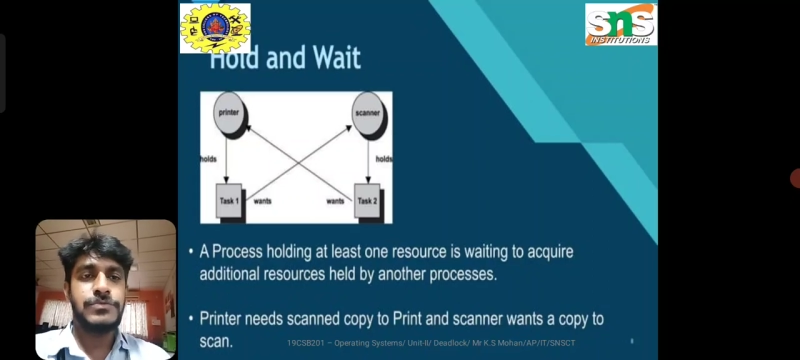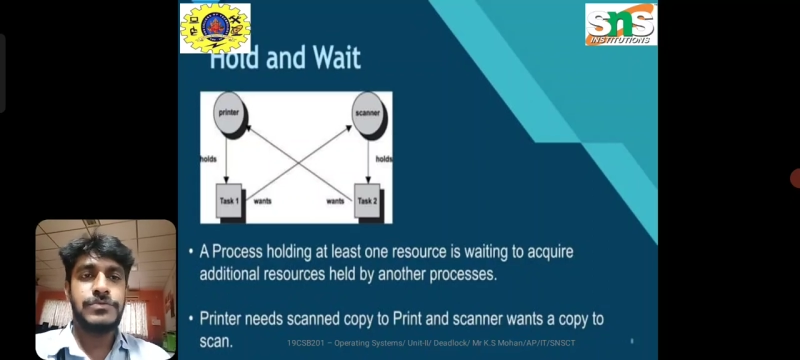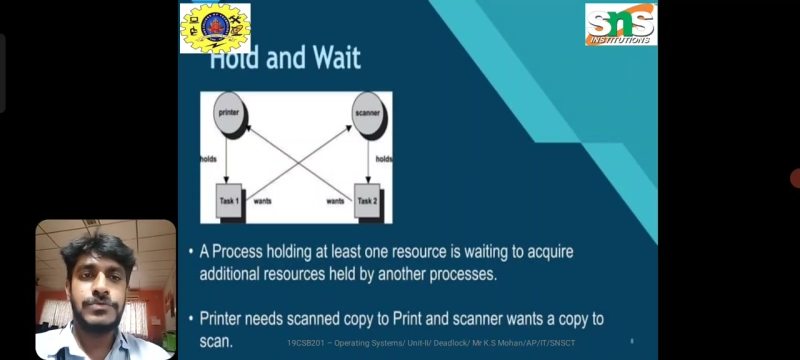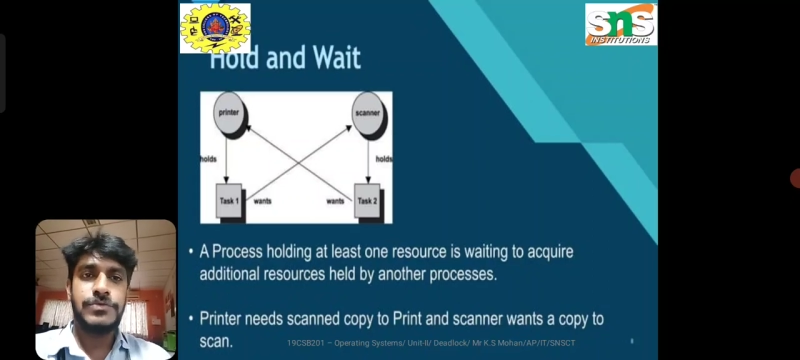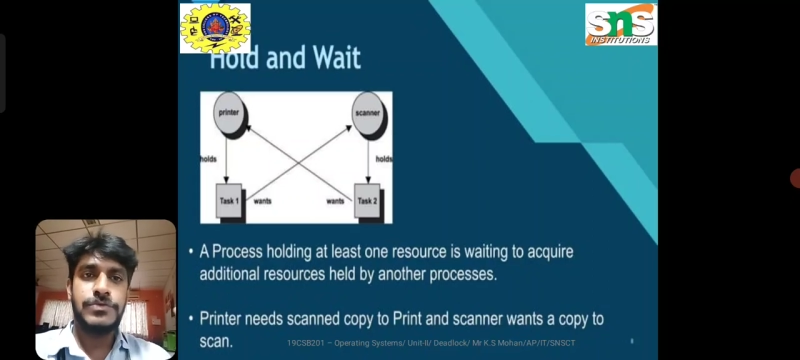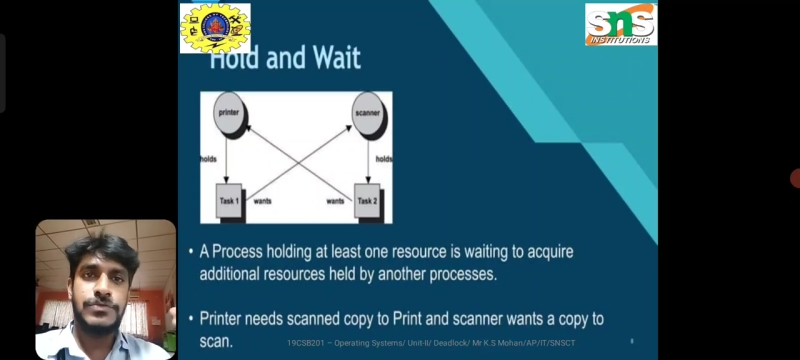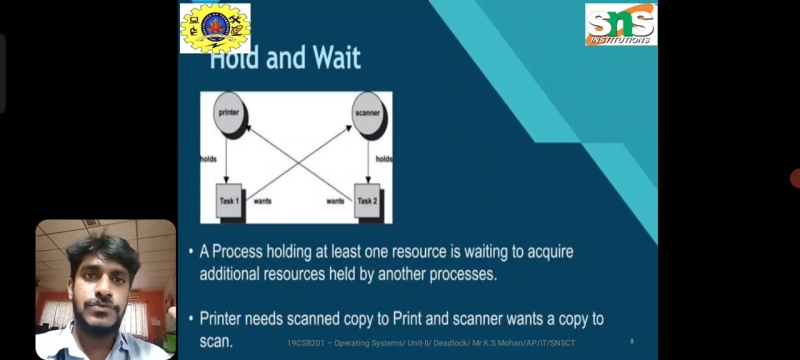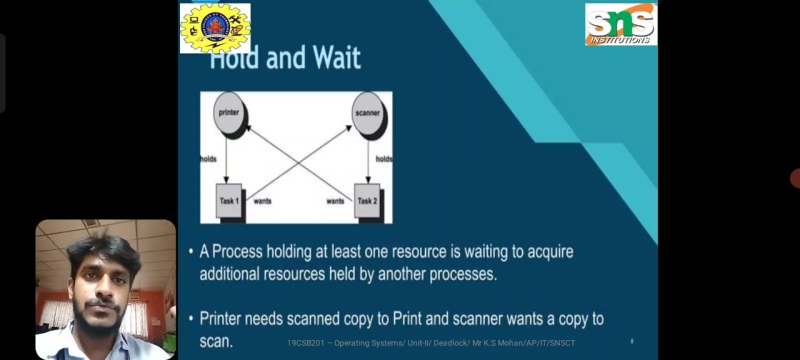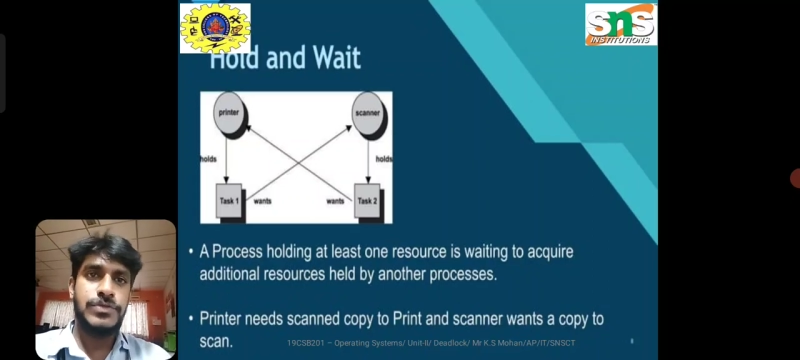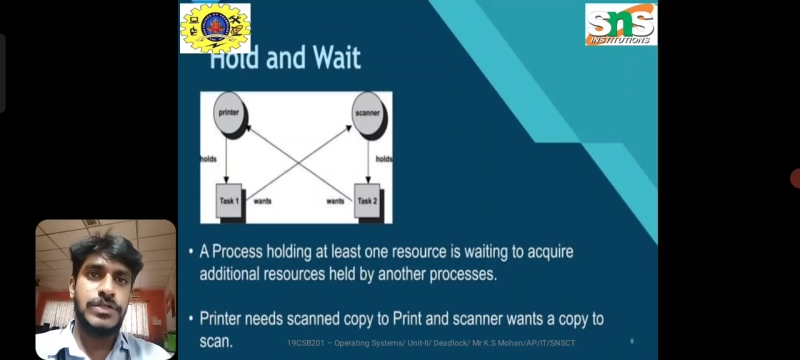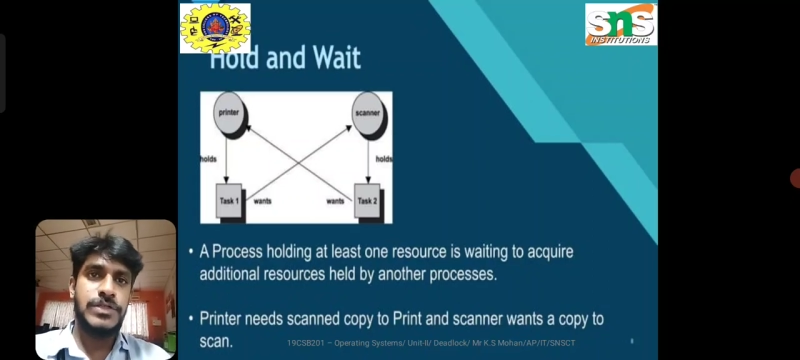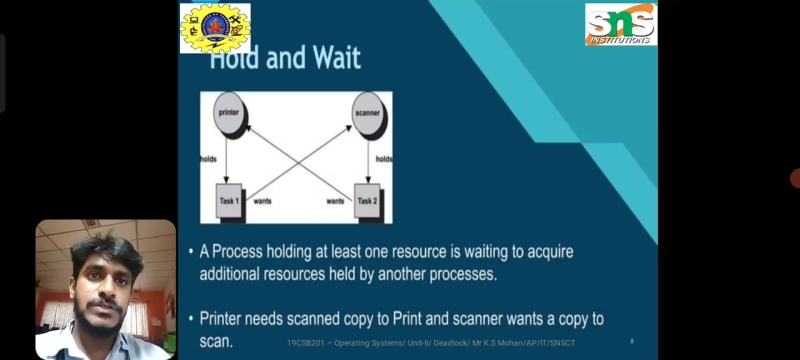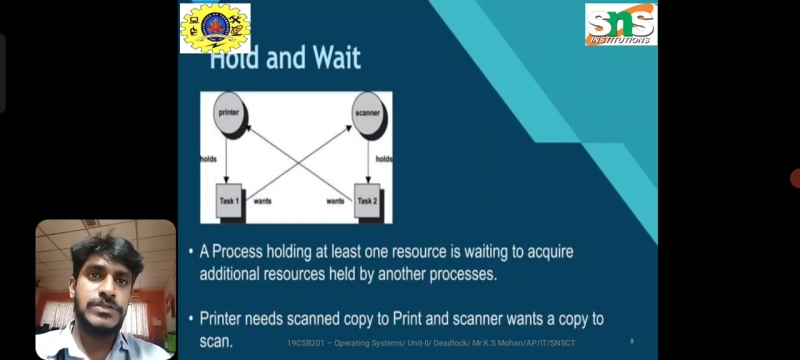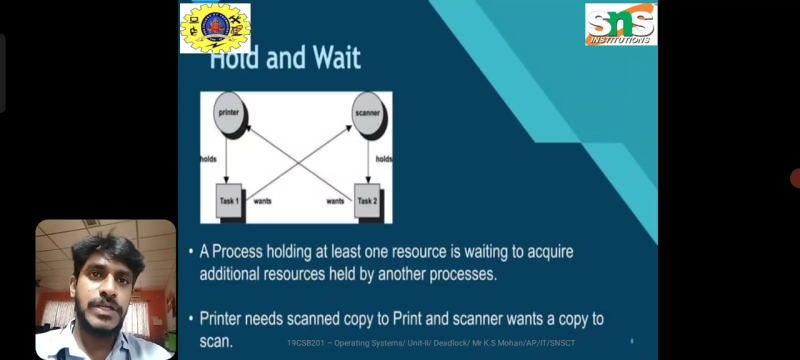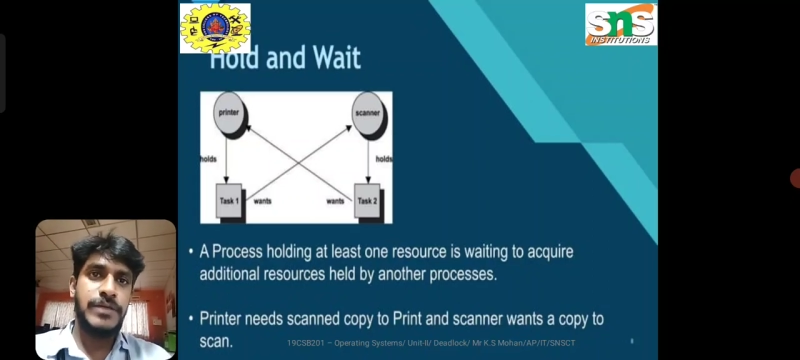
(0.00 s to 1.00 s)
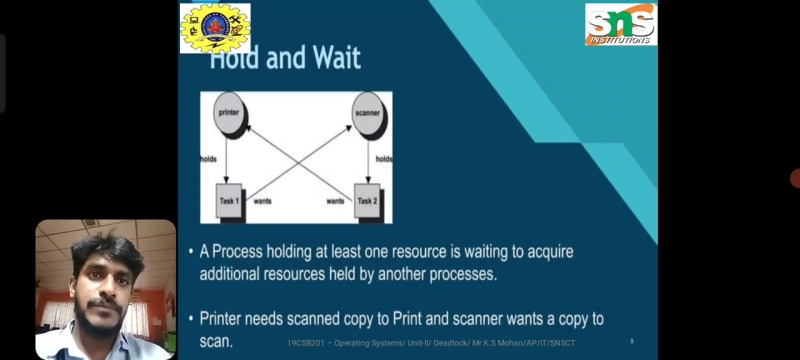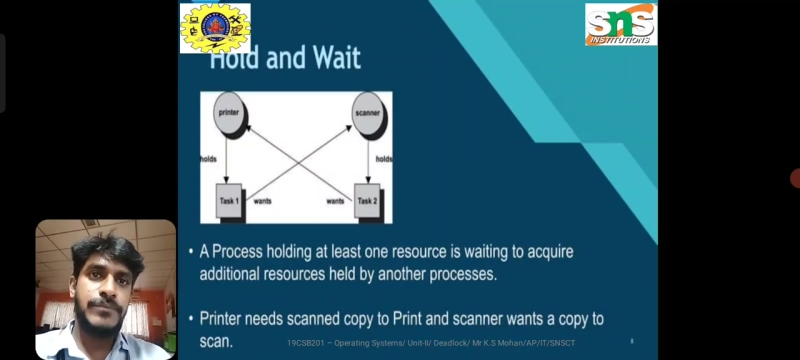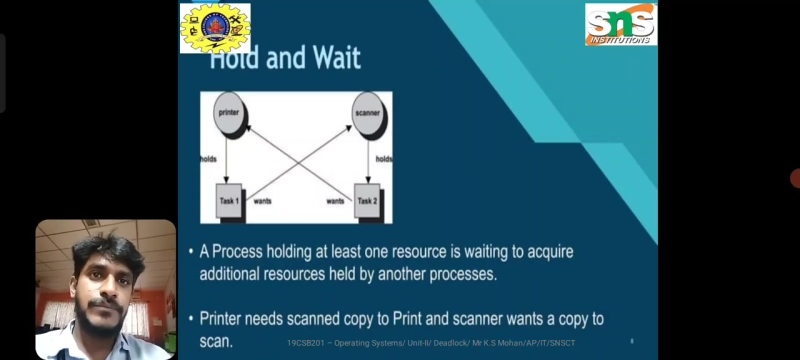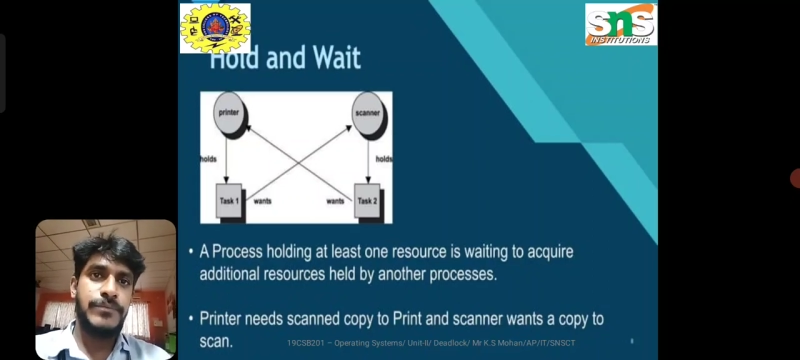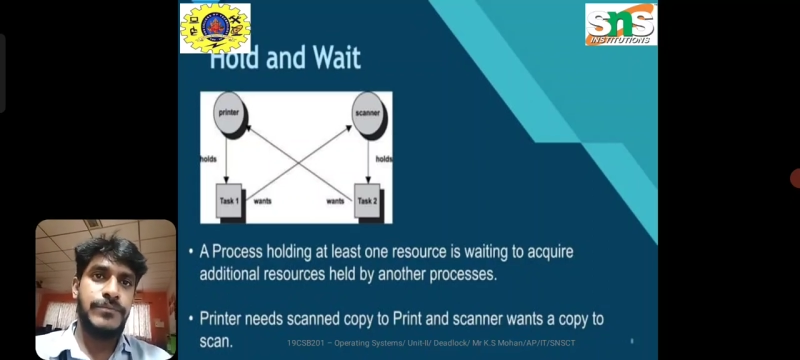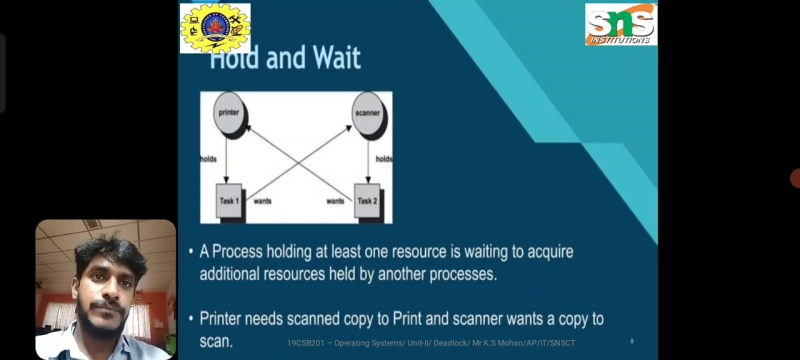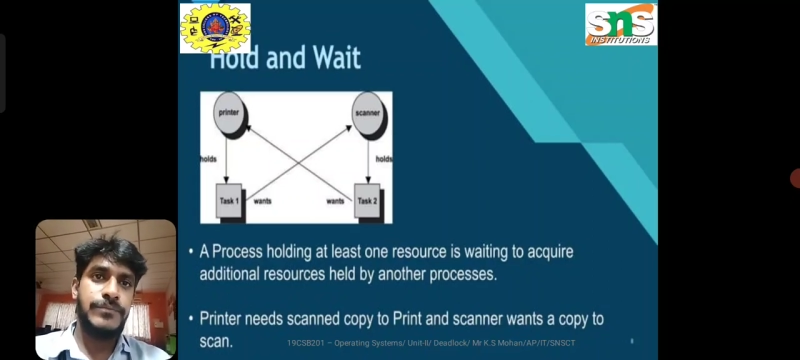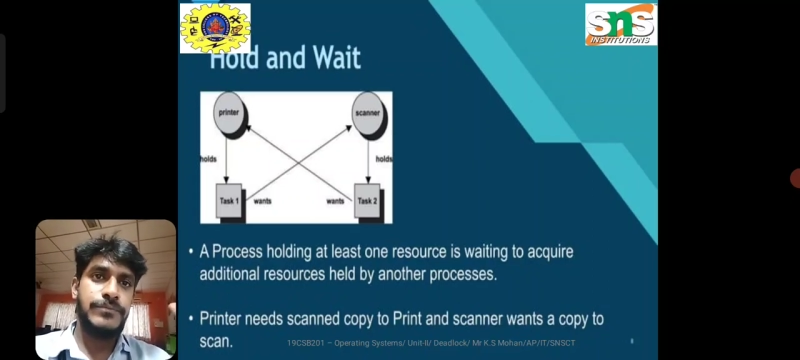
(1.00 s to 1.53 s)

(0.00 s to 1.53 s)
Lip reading: do the same